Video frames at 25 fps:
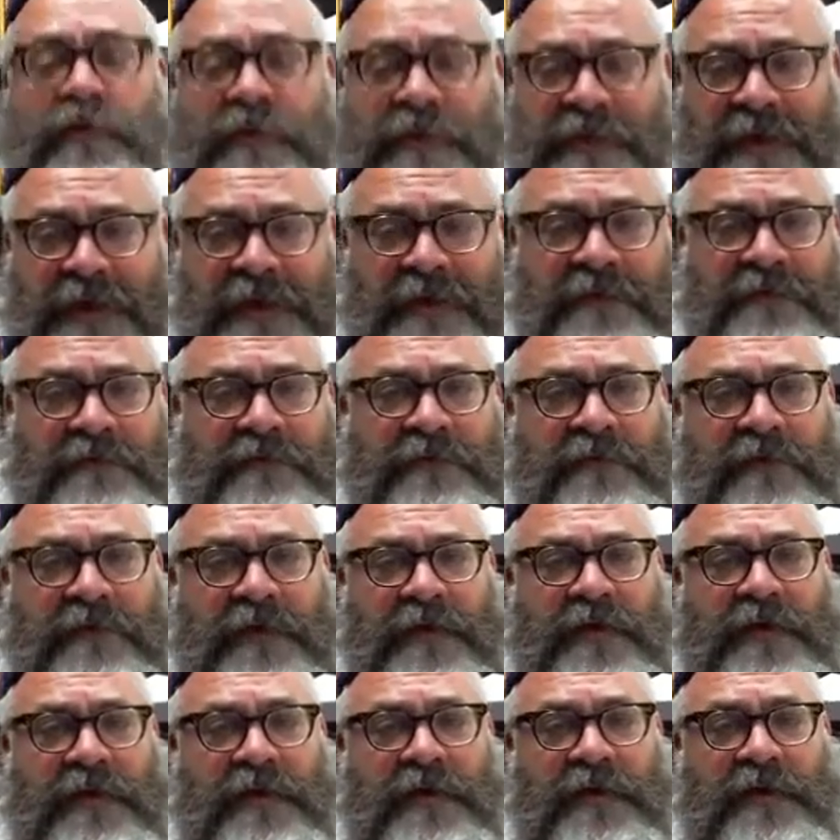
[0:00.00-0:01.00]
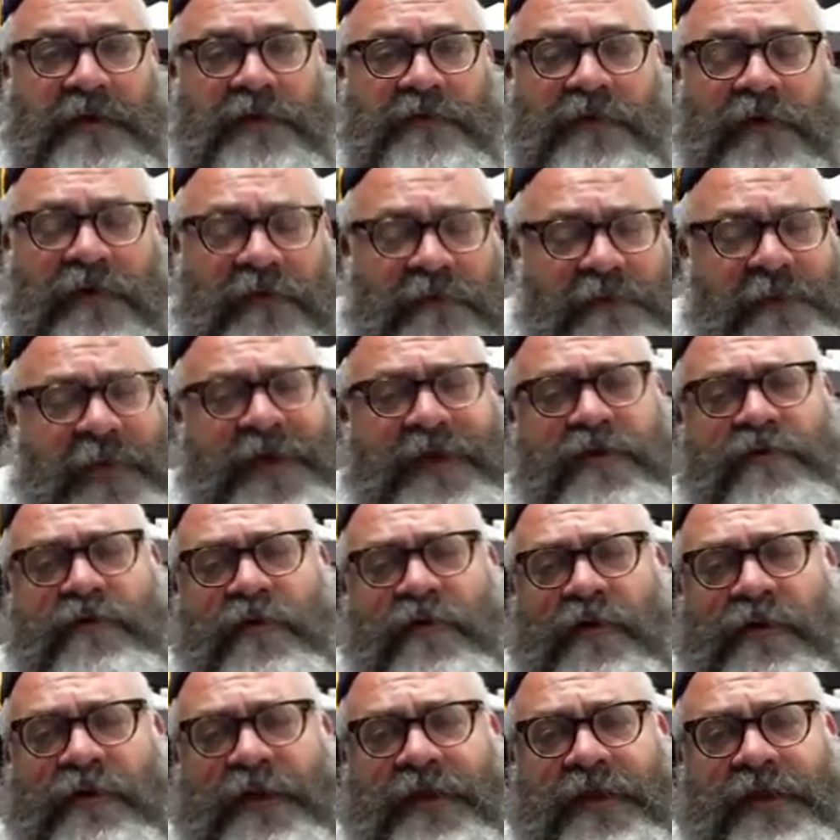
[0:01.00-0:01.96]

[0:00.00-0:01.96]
things. Just make your own